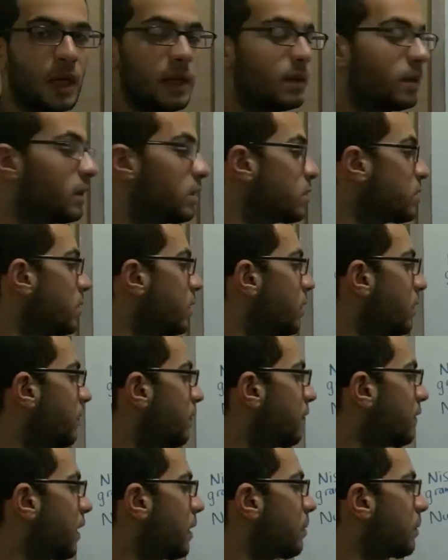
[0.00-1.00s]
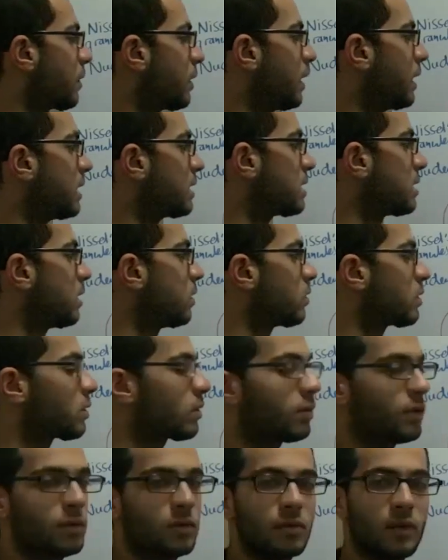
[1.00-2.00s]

And this nerve fiber is used to